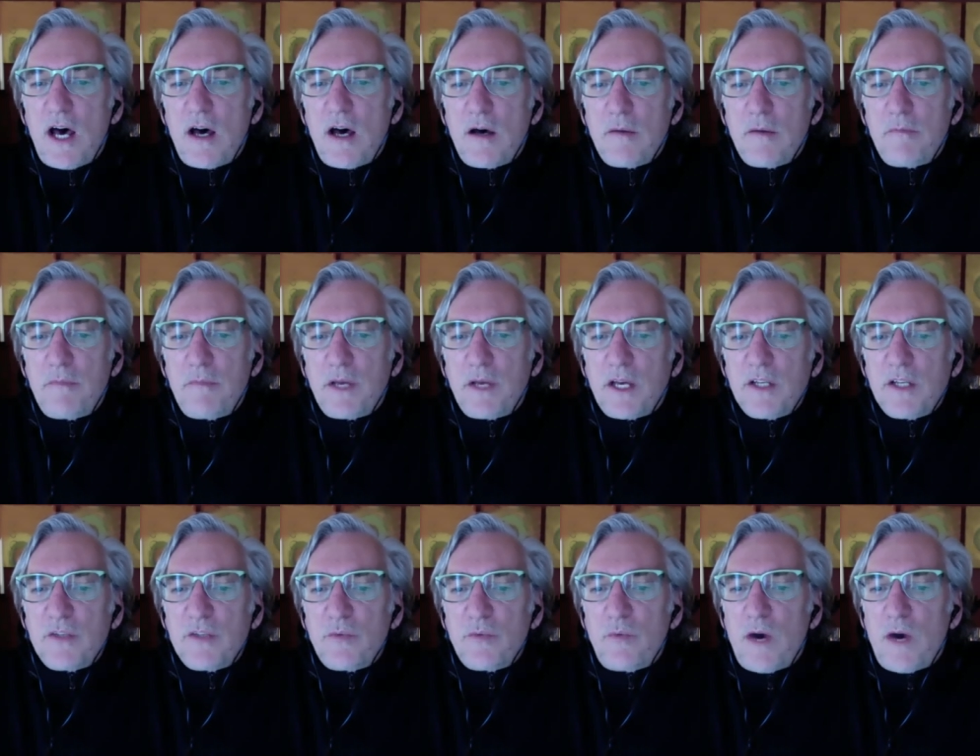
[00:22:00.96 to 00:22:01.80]

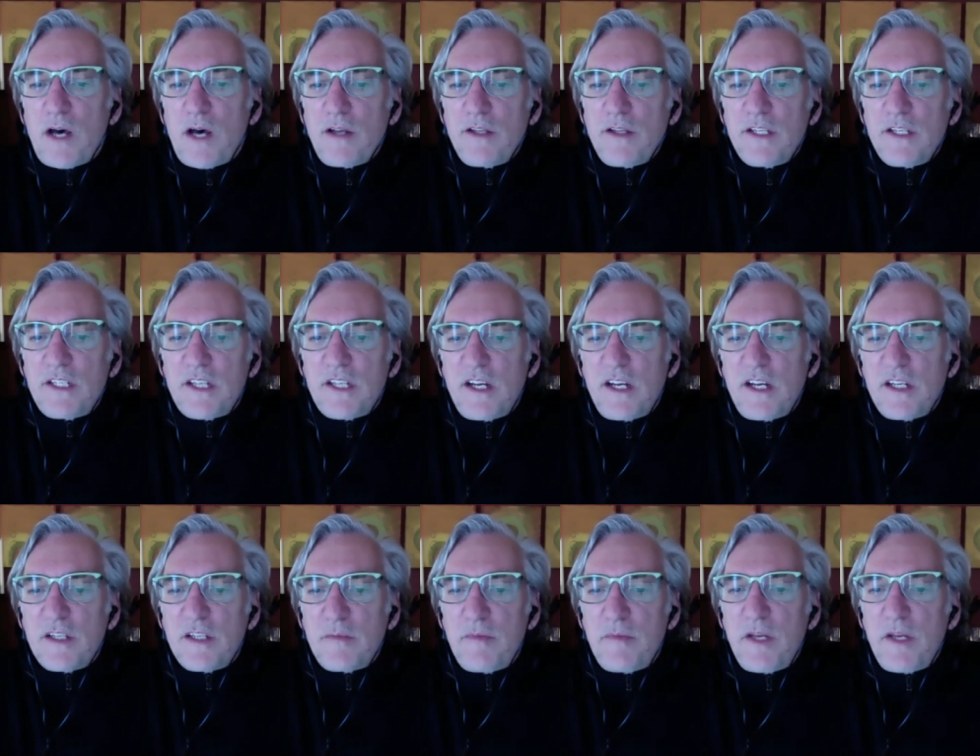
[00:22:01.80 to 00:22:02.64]
Because while the site
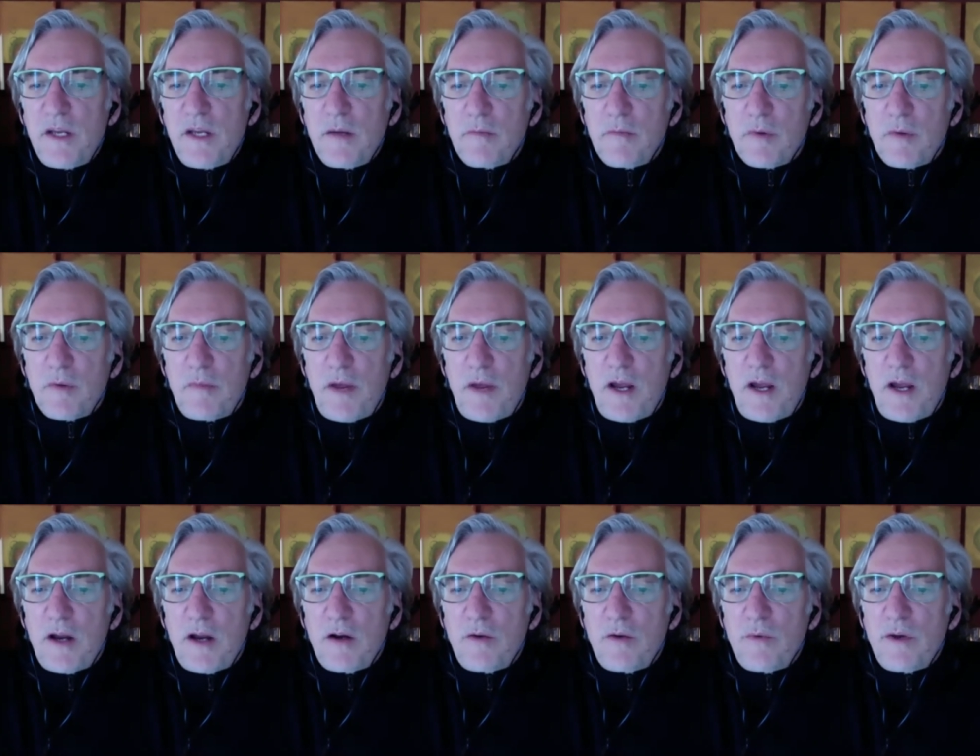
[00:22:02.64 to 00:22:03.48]
is being
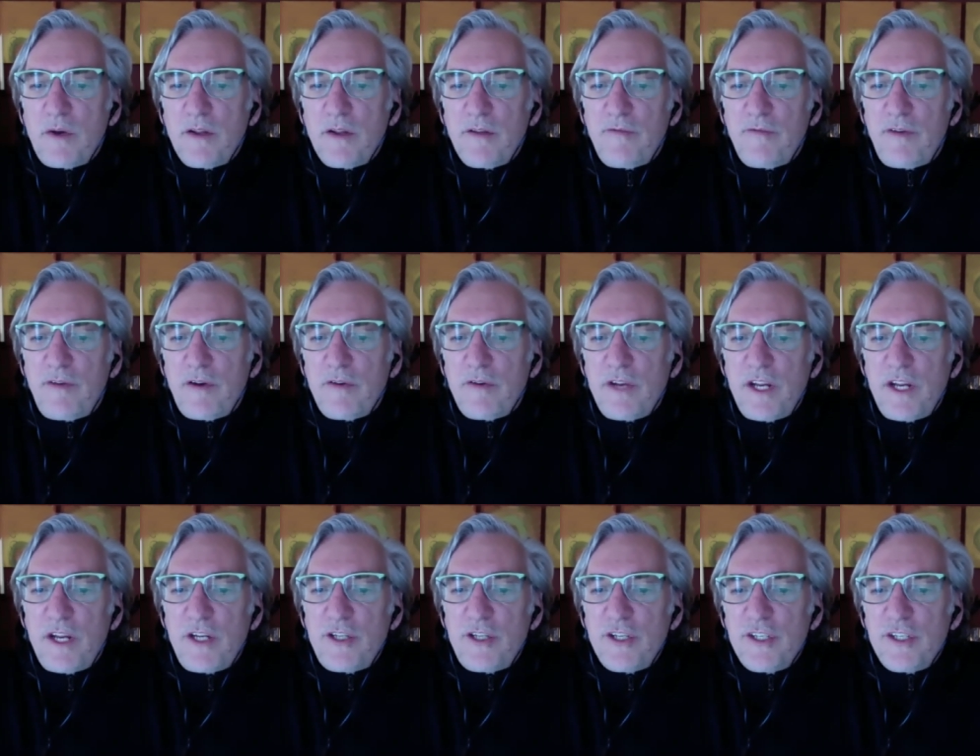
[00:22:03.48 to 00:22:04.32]
prepared, while the
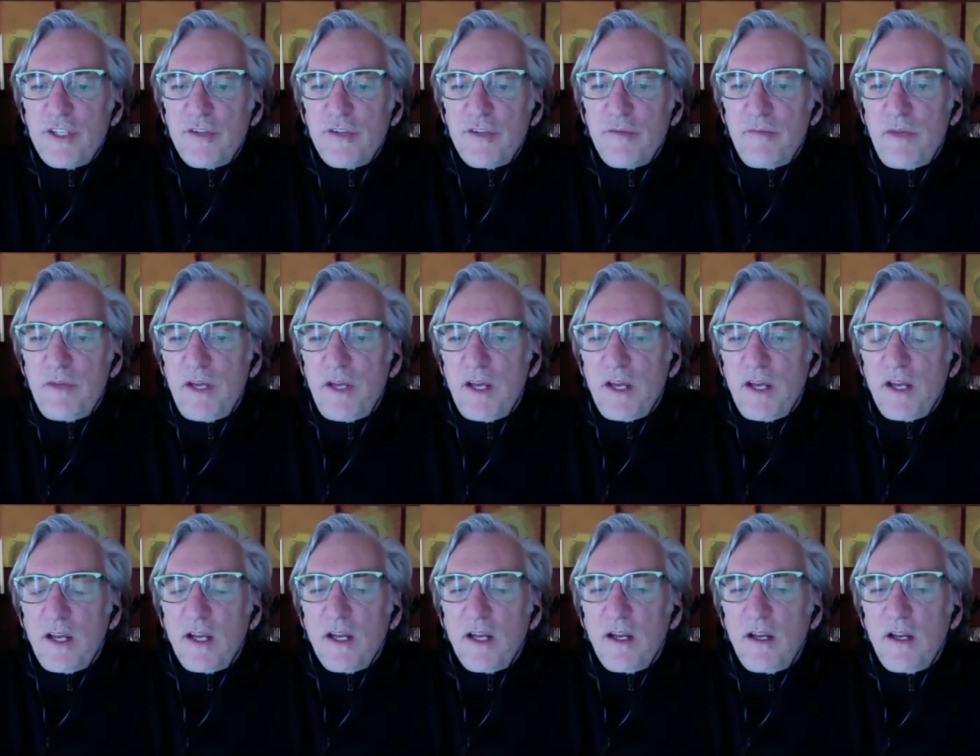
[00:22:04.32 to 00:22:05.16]
foundations are
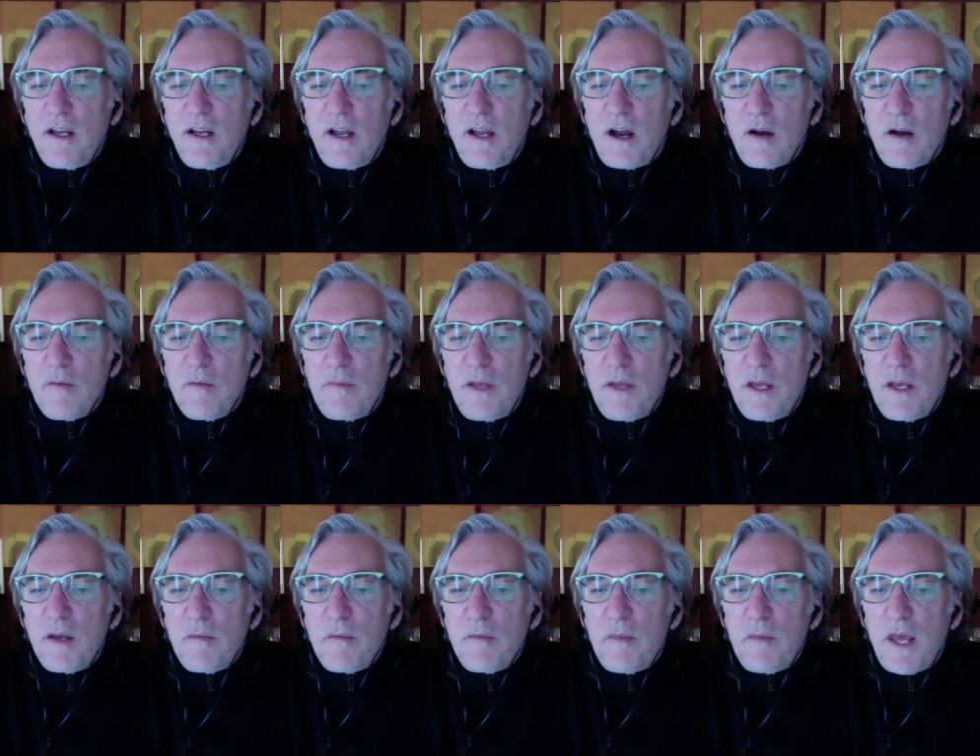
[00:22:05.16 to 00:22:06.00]
being
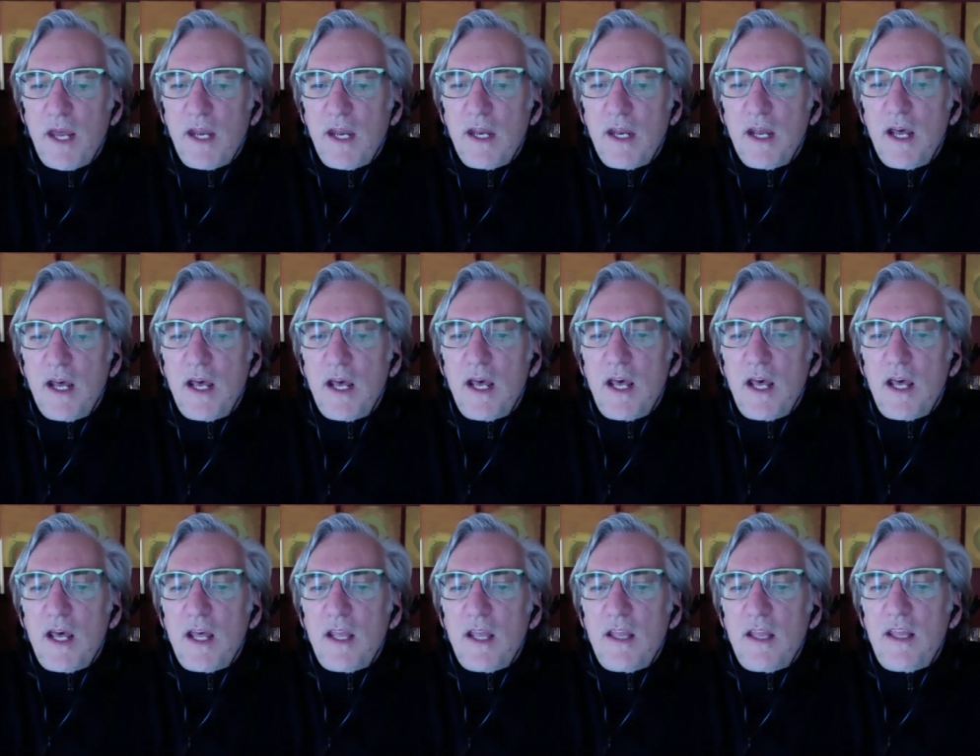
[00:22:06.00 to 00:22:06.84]
made,
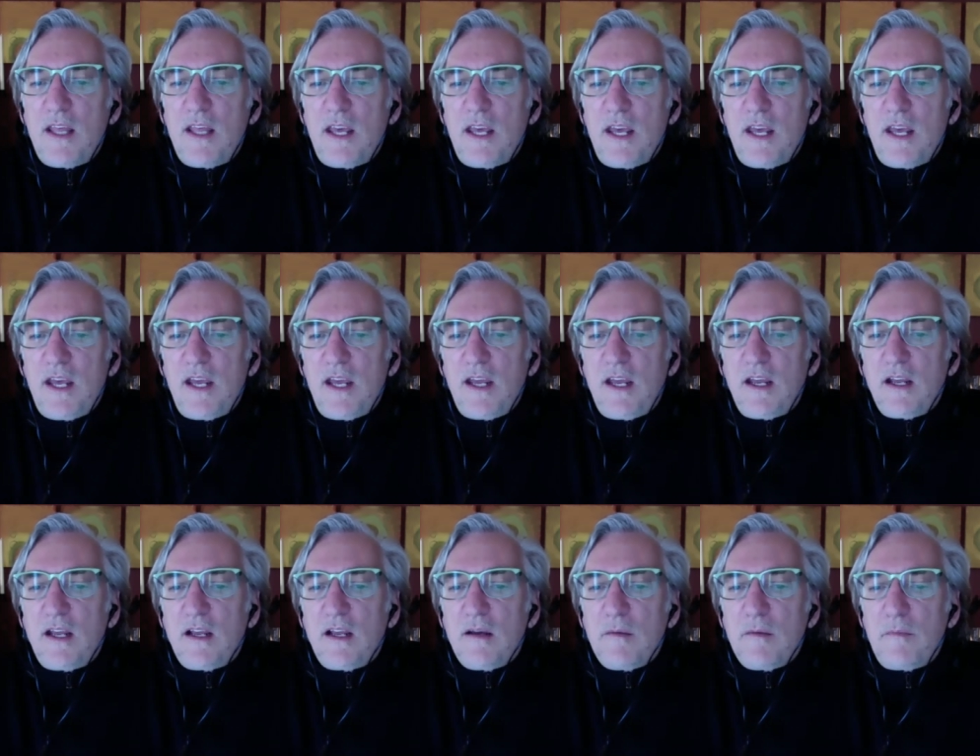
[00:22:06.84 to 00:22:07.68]
the
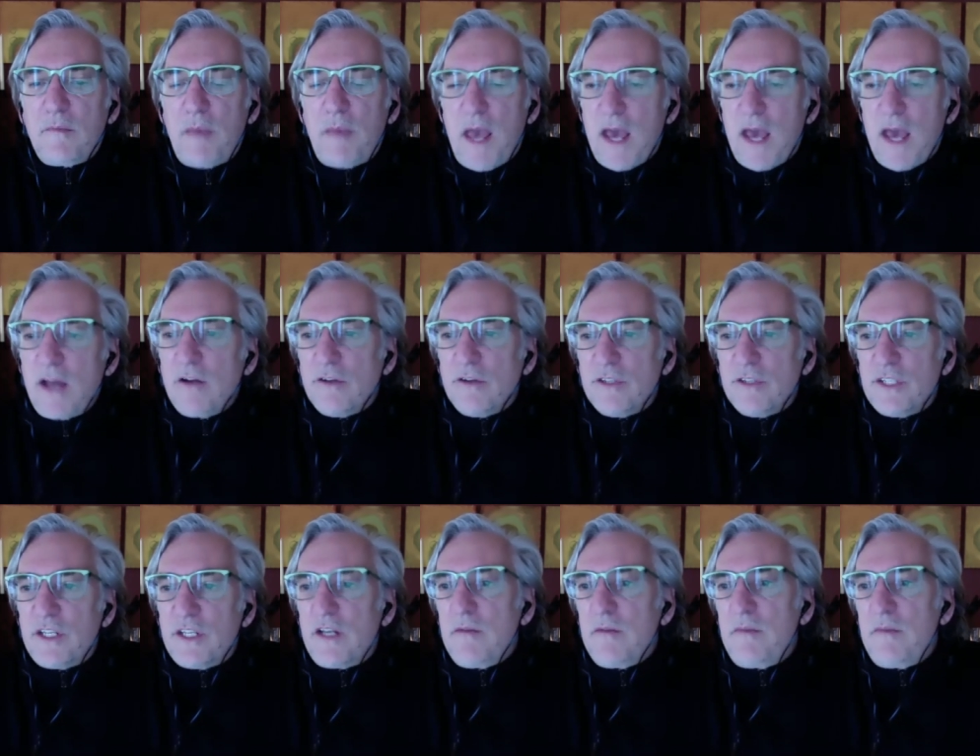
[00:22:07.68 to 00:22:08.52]

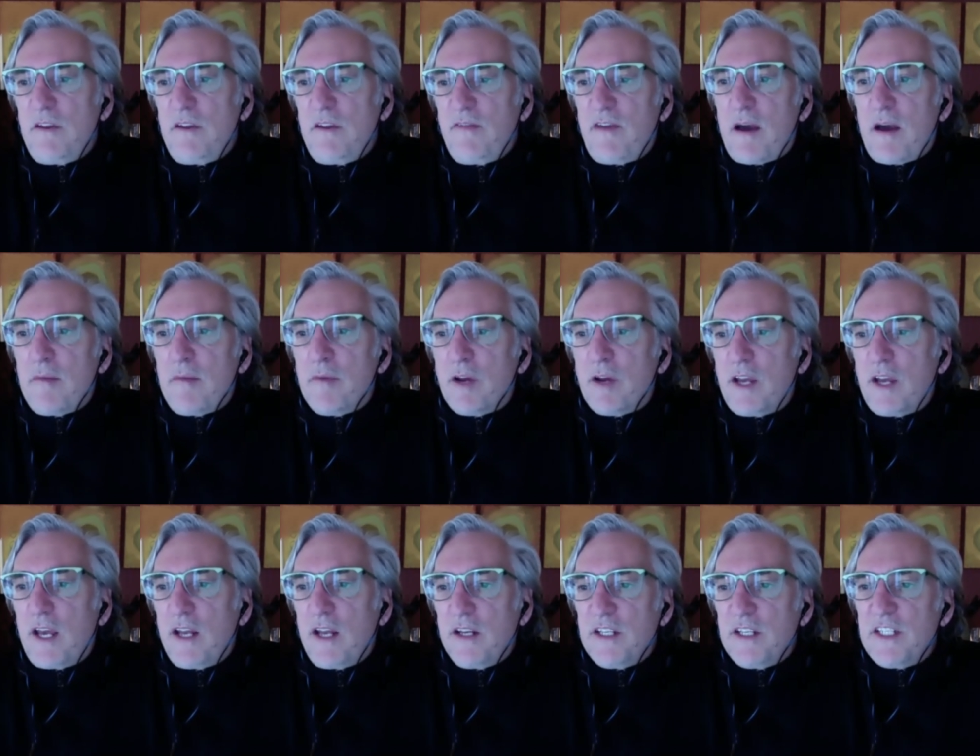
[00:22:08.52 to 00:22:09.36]
panels can be
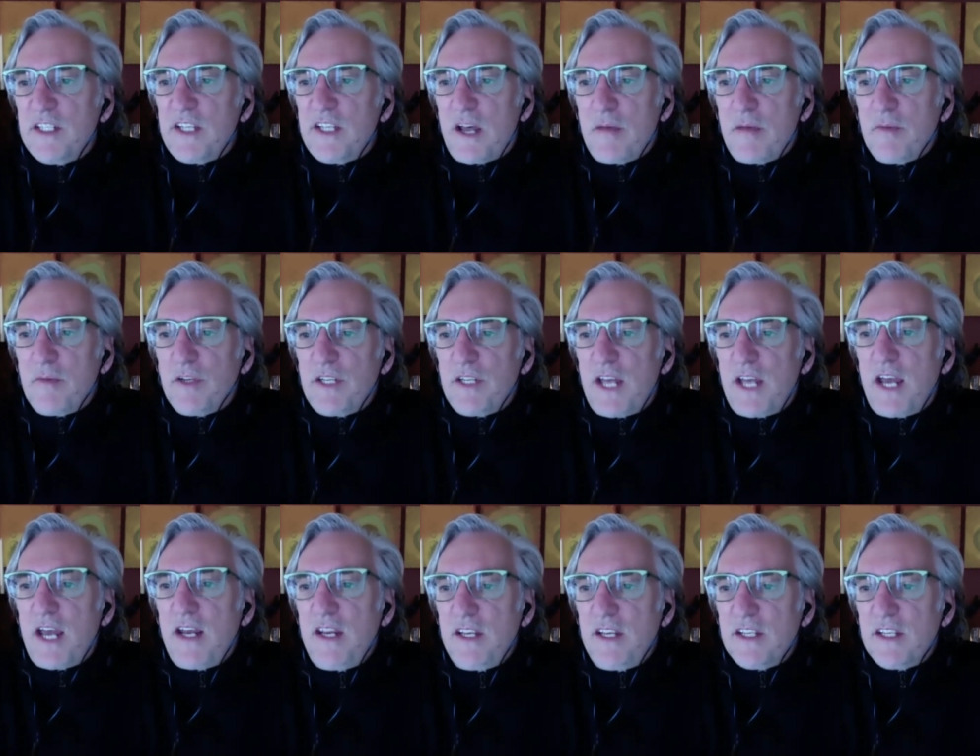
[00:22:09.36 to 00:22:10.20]
fabricated
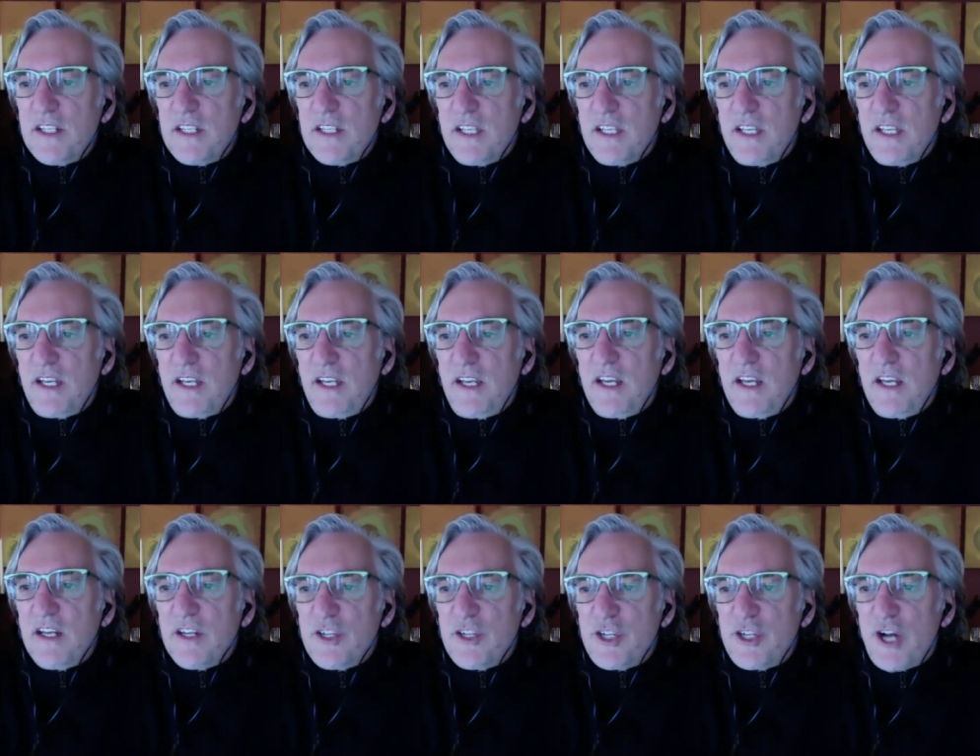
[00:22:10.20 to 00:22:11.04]
simultaneously
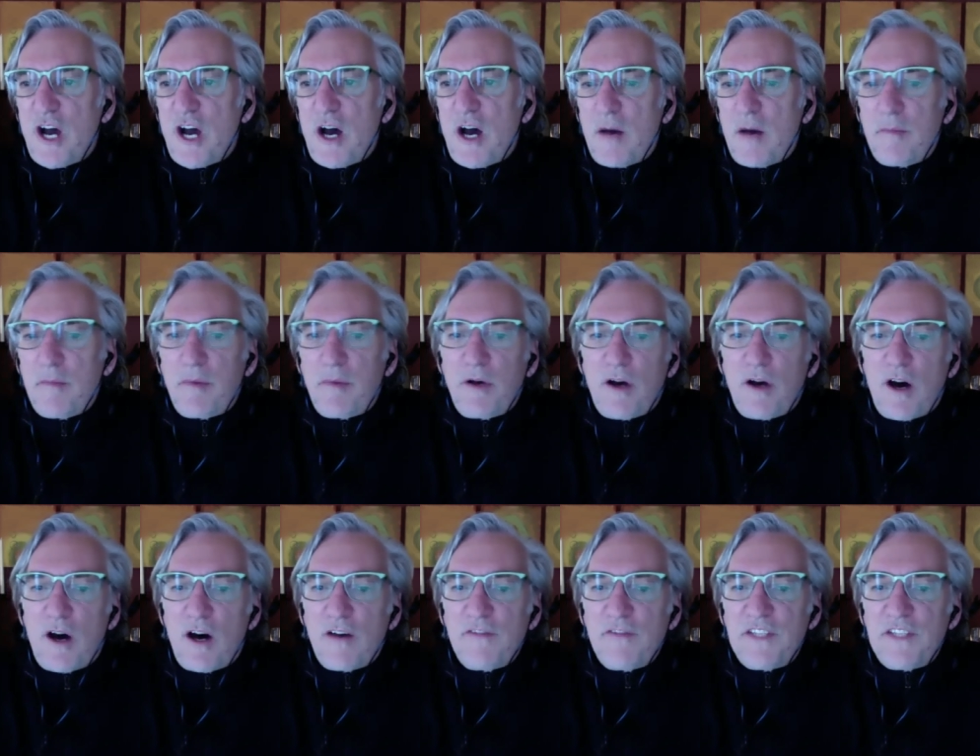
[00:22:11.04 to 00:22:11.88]
in a shop
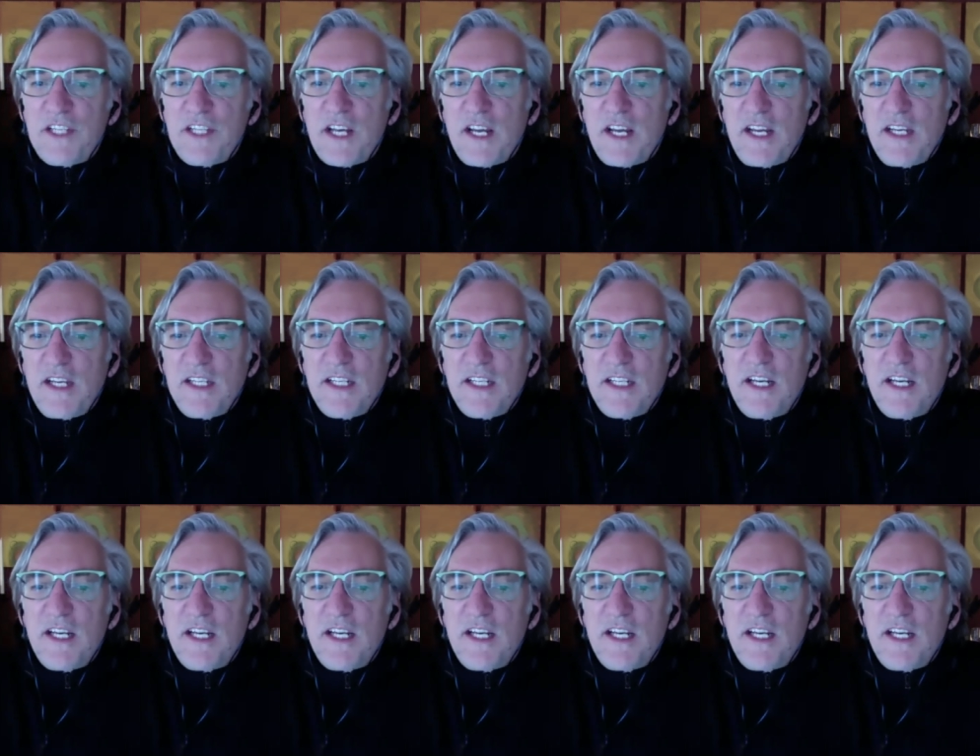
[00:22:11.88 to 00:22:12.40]
offsite,